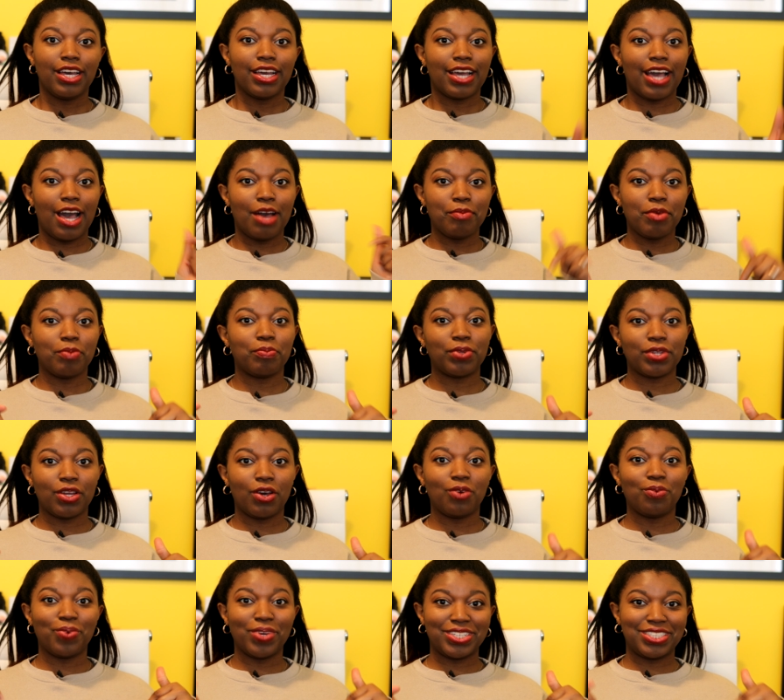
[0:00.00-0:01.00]
Comment
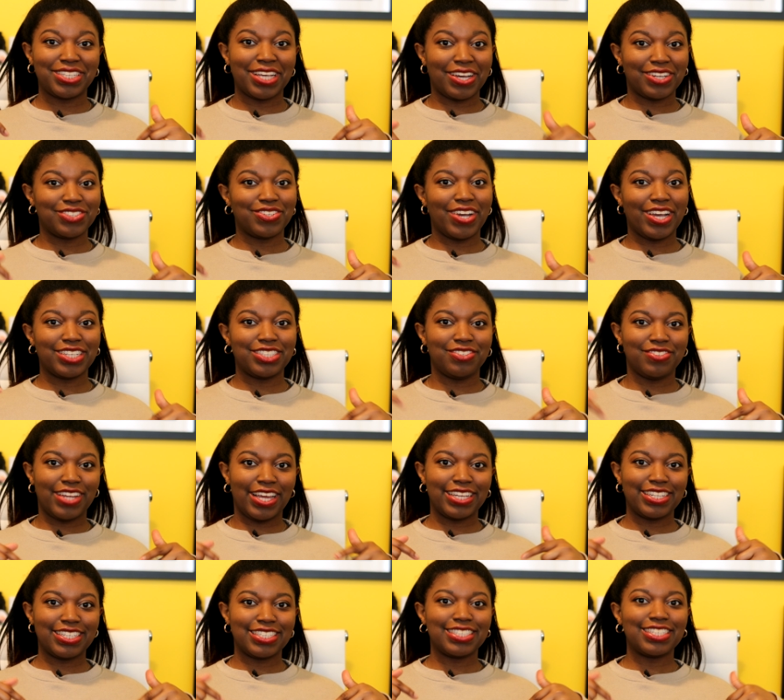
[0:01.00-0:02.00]
below which soundtracks you
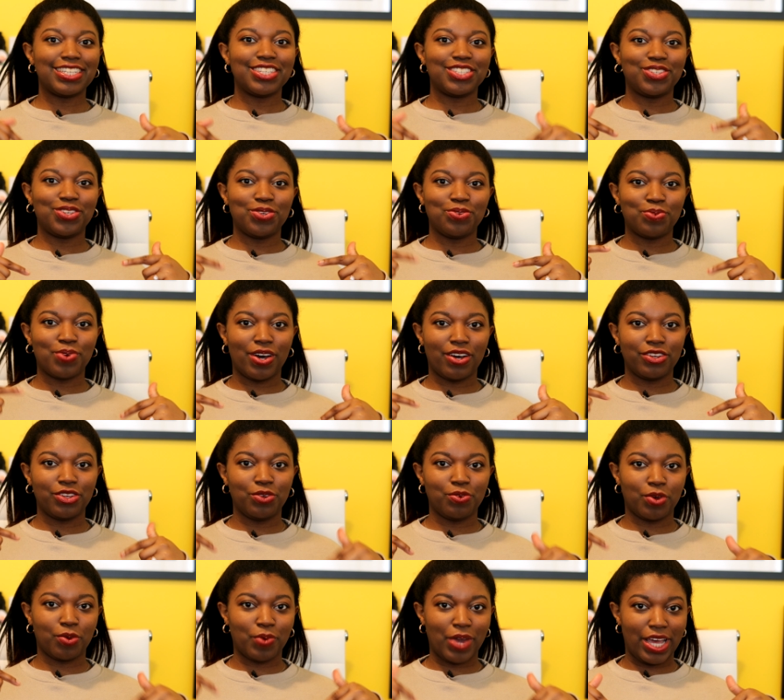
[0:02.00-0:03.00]
like listening to while
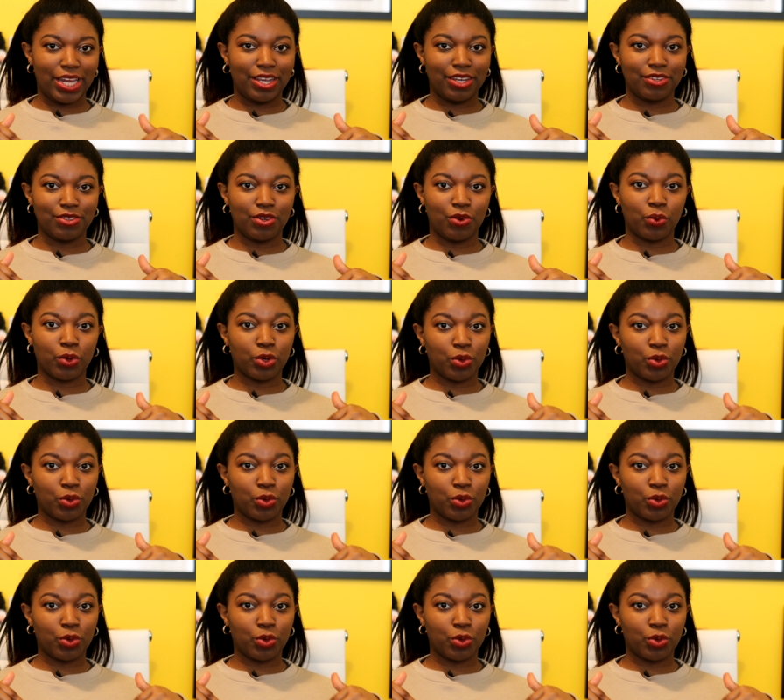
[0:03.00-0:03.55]
you are writing or